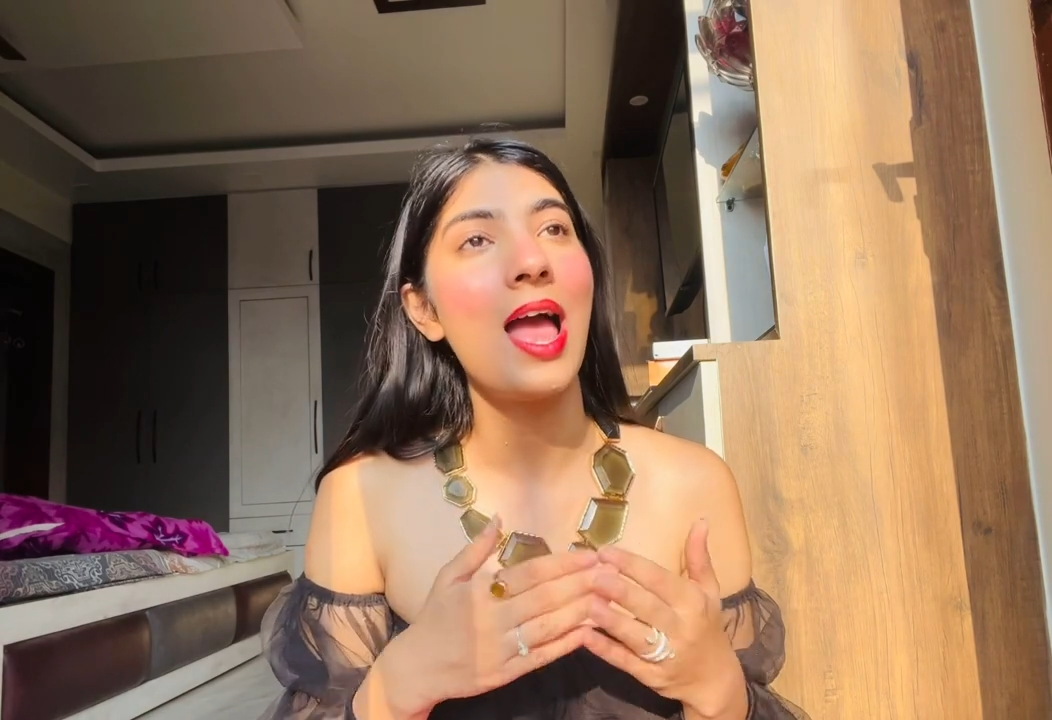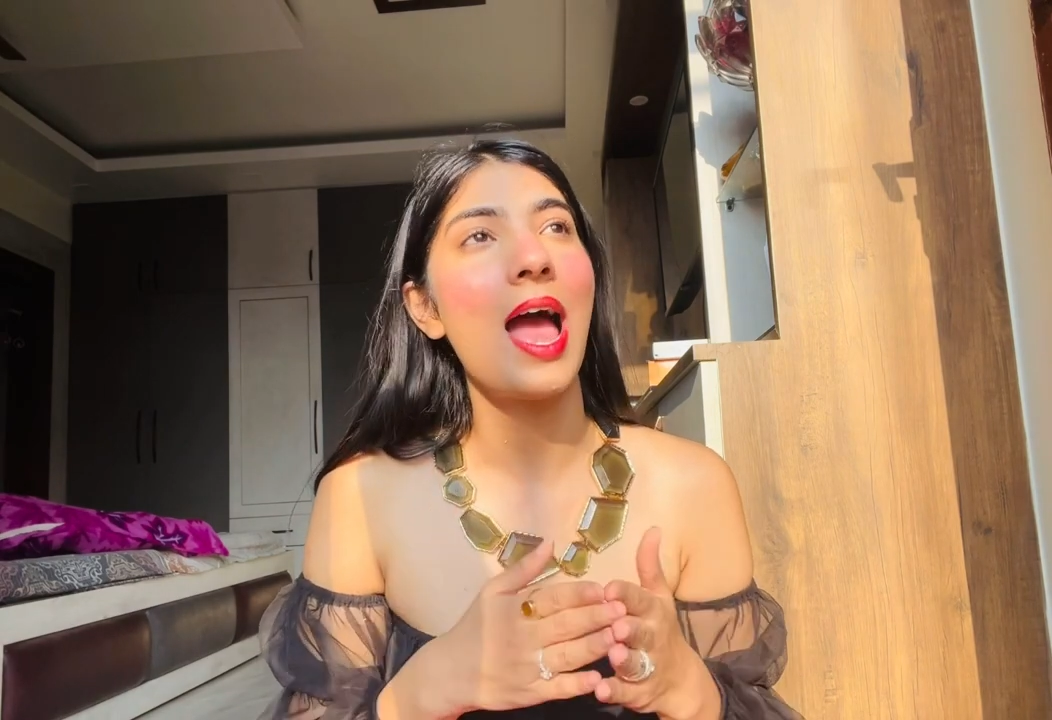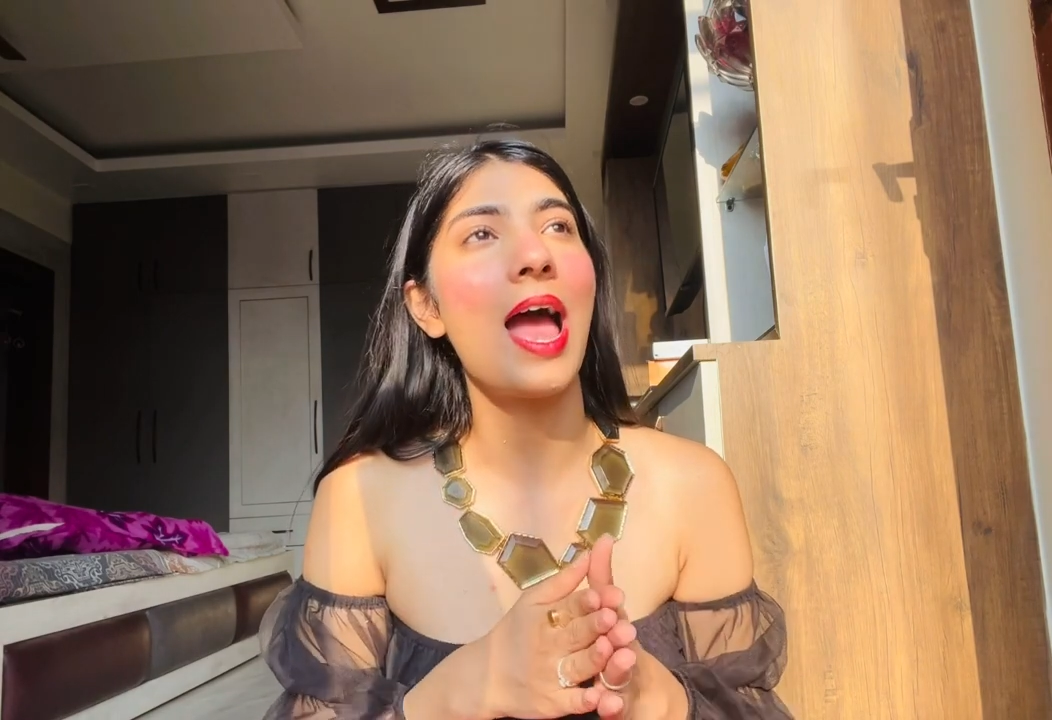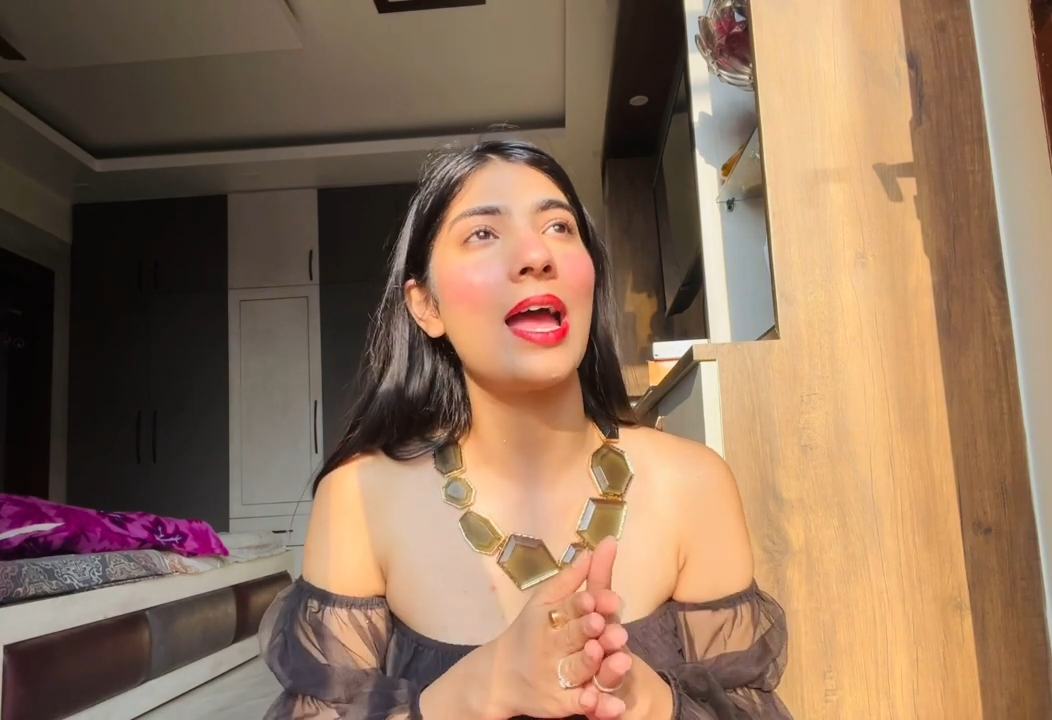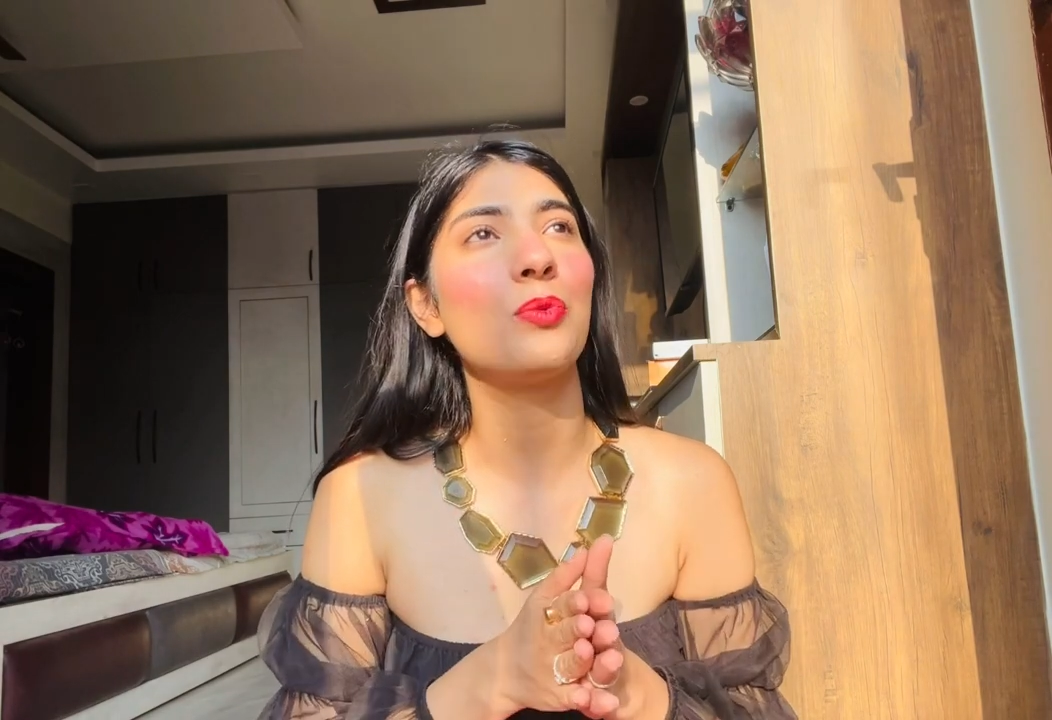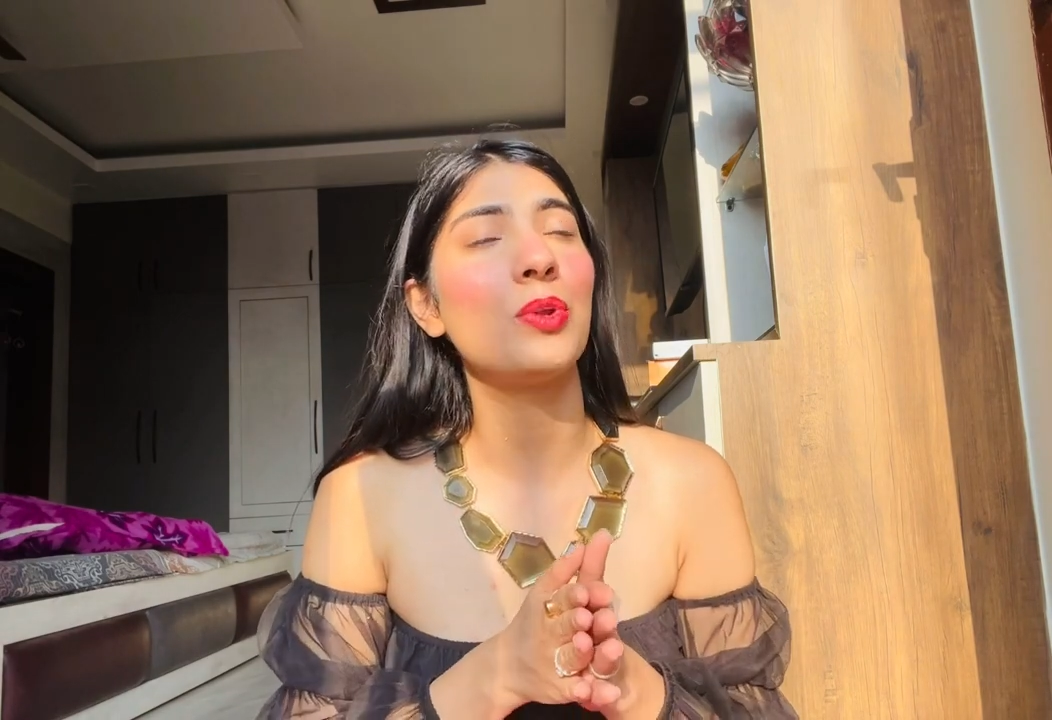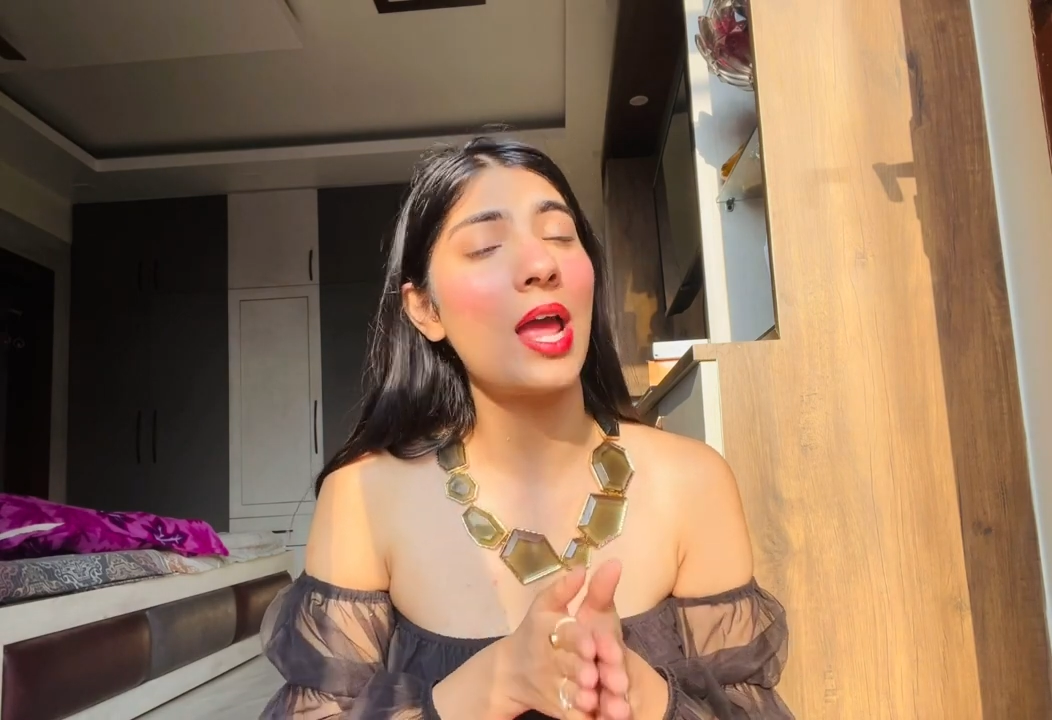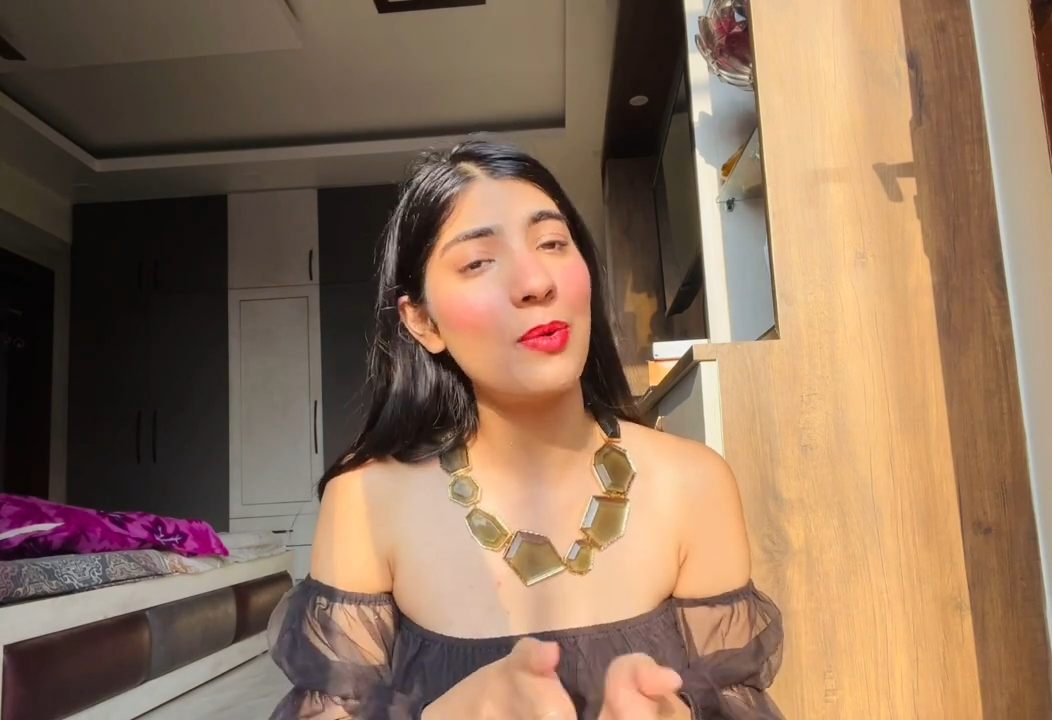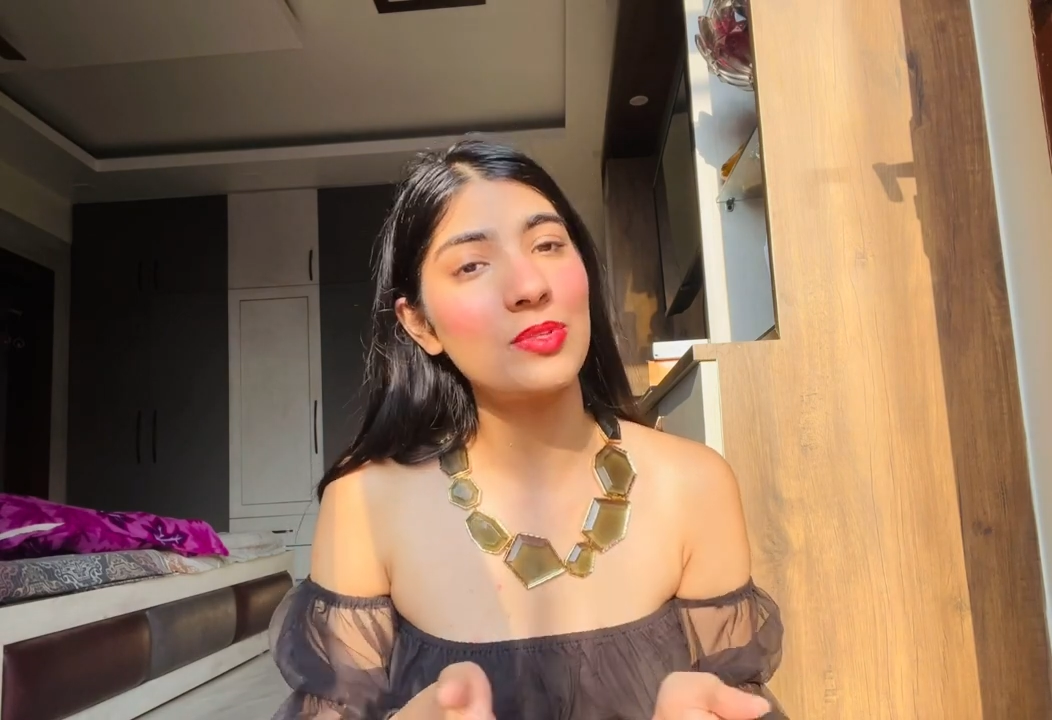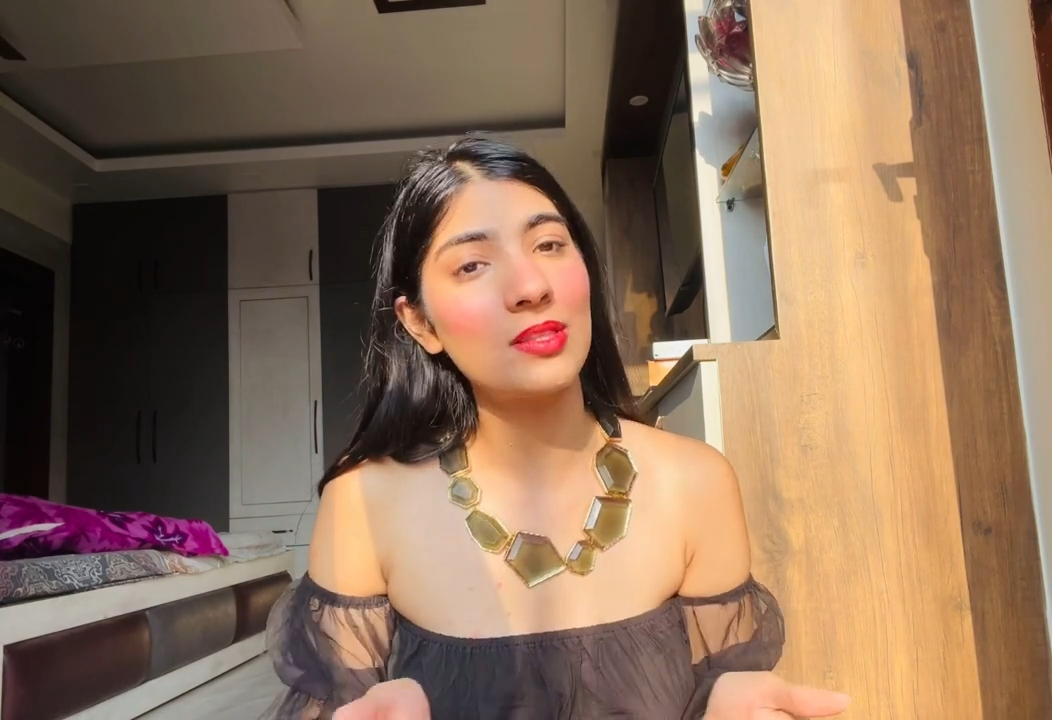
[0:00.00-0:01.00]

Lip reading: And when I was